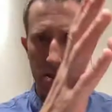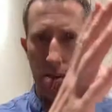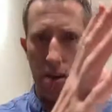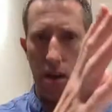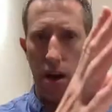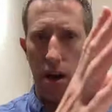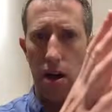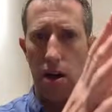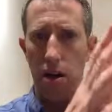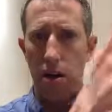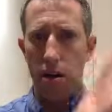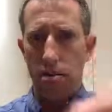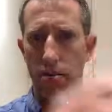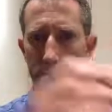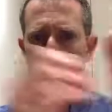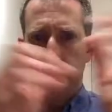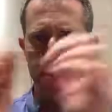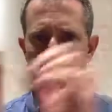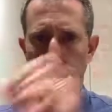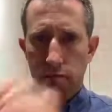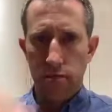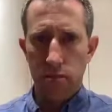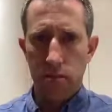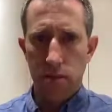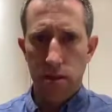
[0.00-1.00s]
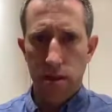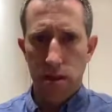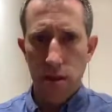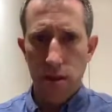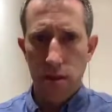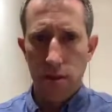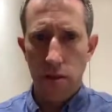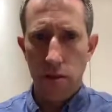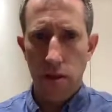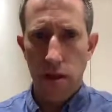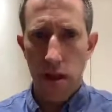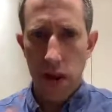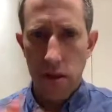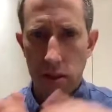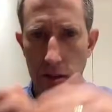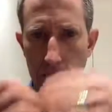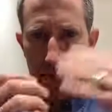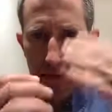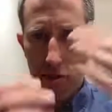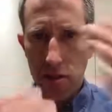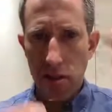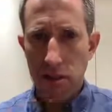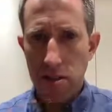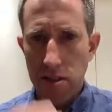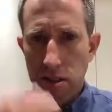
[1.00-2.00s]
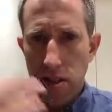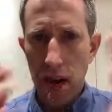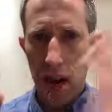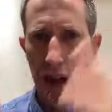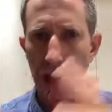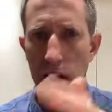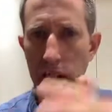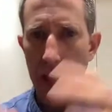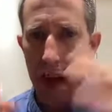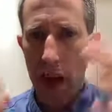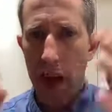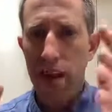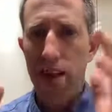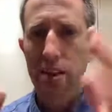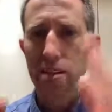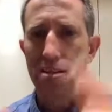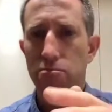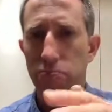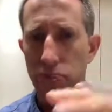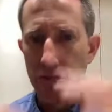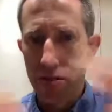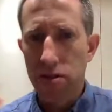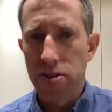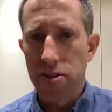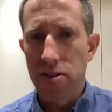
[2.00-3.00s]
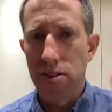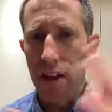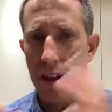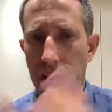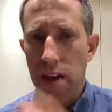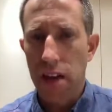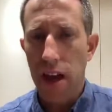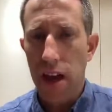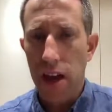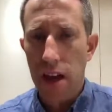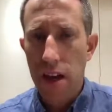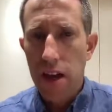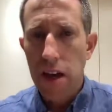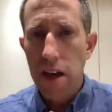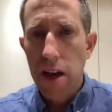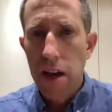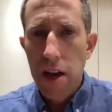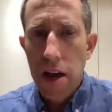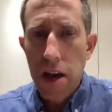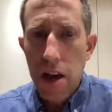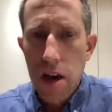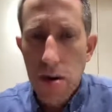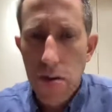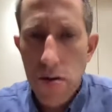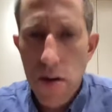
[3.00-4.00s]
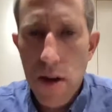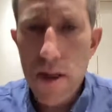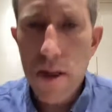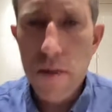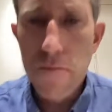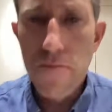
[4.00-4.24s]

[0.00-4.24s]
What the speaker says: God, we've gone to praise God and his priest and king, right?